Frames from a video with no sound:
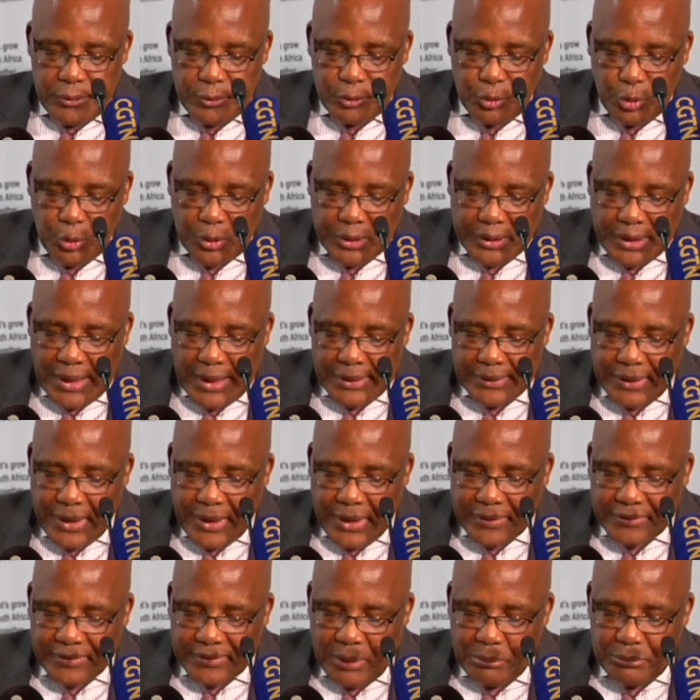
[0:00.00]
to grant
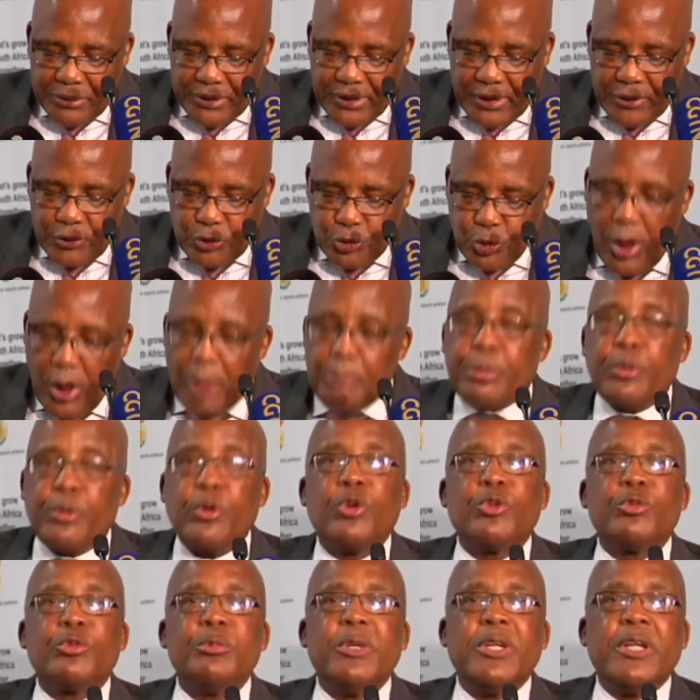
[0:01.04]
exemptions to
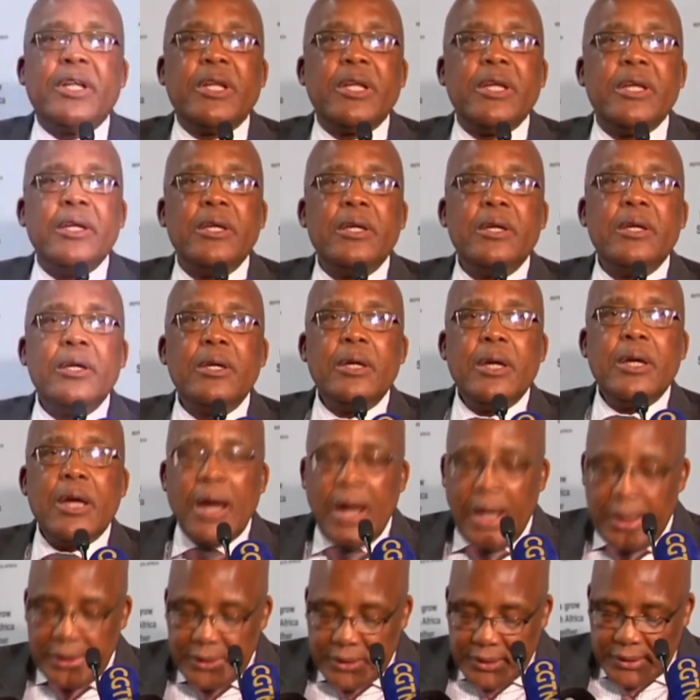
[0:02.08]
approximately
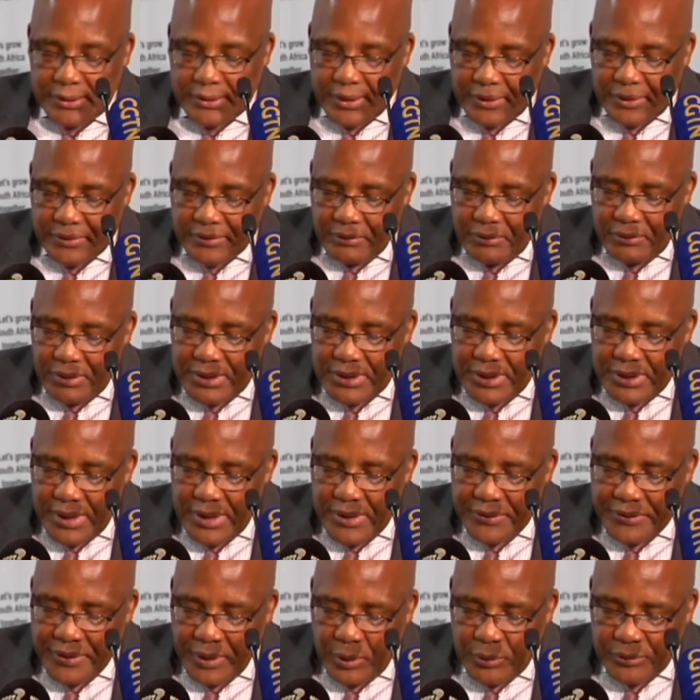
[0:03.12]

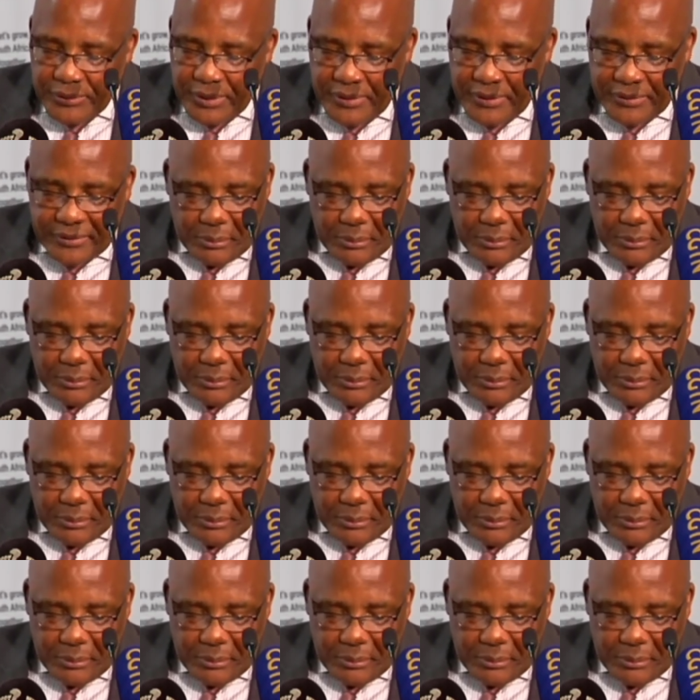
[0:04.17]
178,000